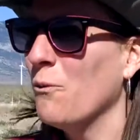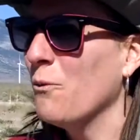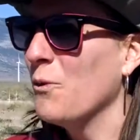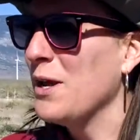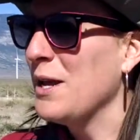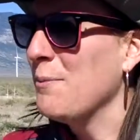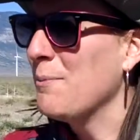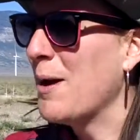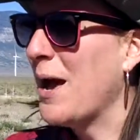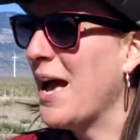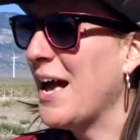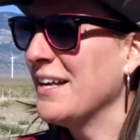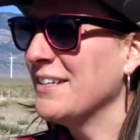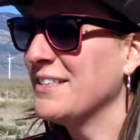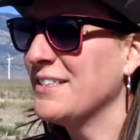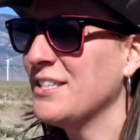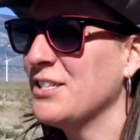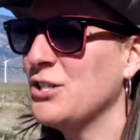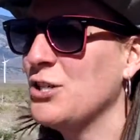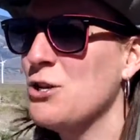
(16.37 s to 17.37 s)
we
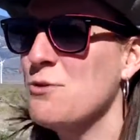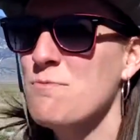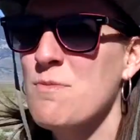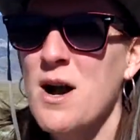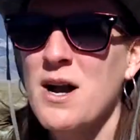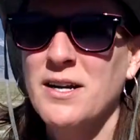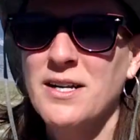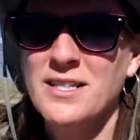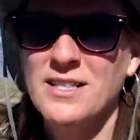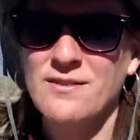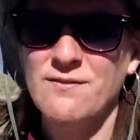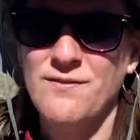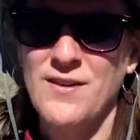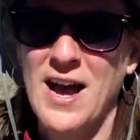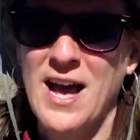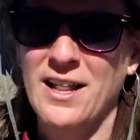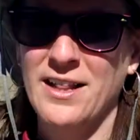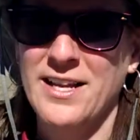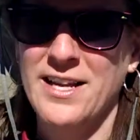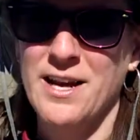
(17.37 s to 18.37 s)
passed this humongous
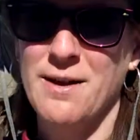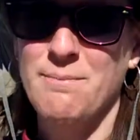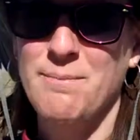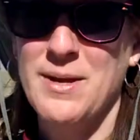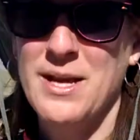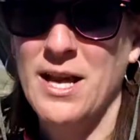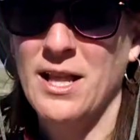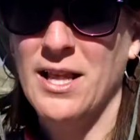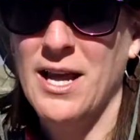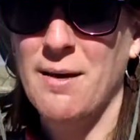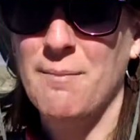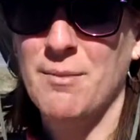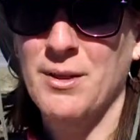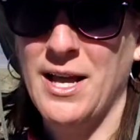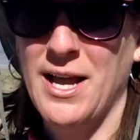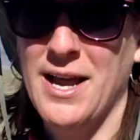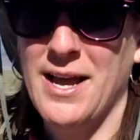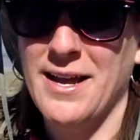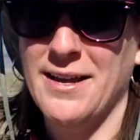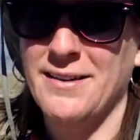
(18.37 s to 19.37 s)
valley on BLM
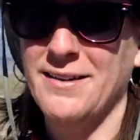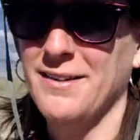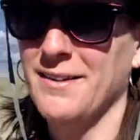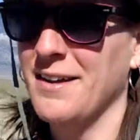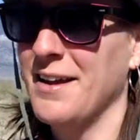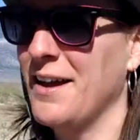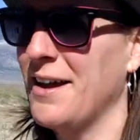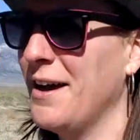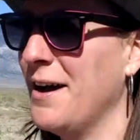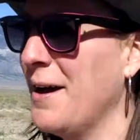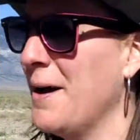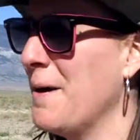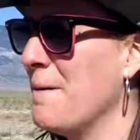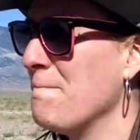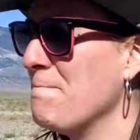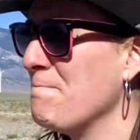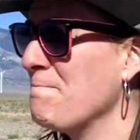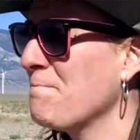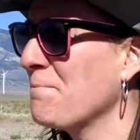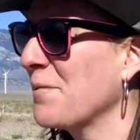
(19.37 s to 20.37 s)
land
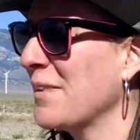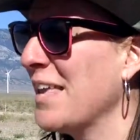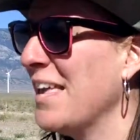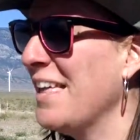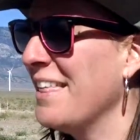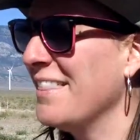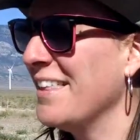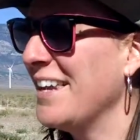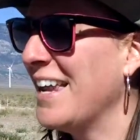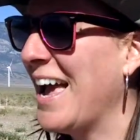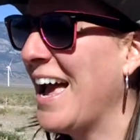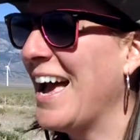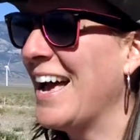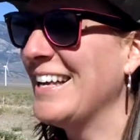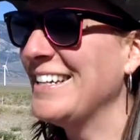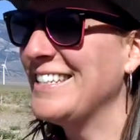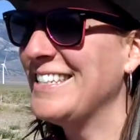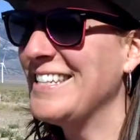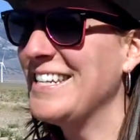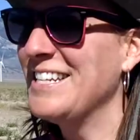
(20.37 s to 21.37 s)
um, that
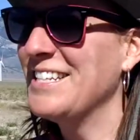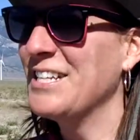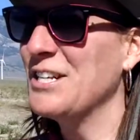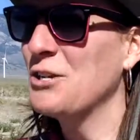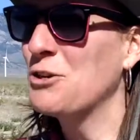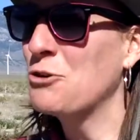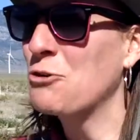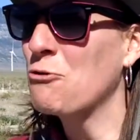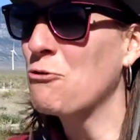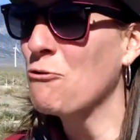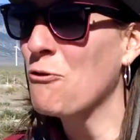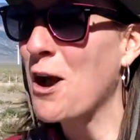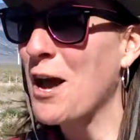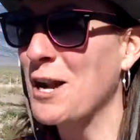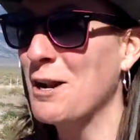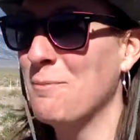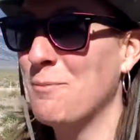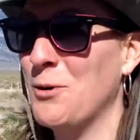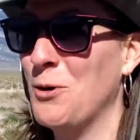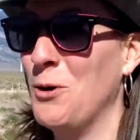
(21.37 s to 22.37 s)
has these
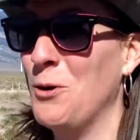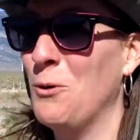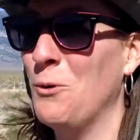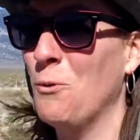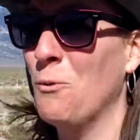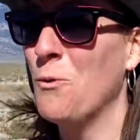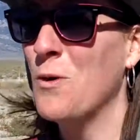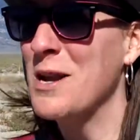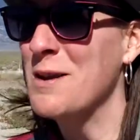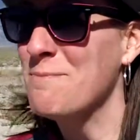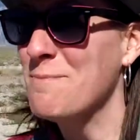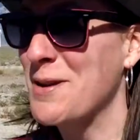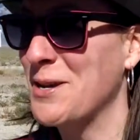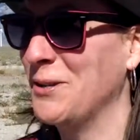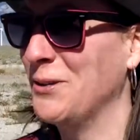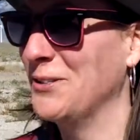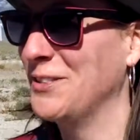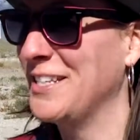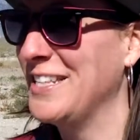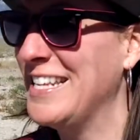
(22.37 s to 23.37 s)
incredible
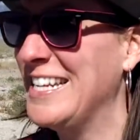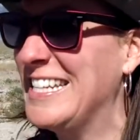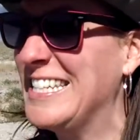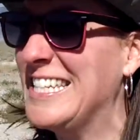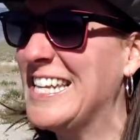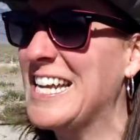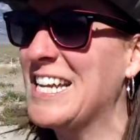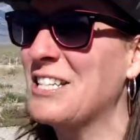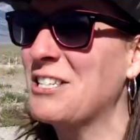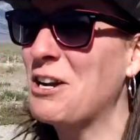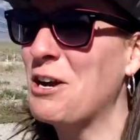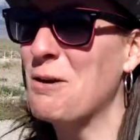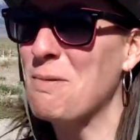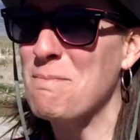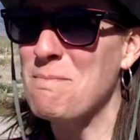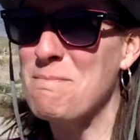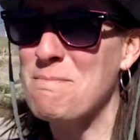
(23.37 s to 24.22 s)
windmills and these things are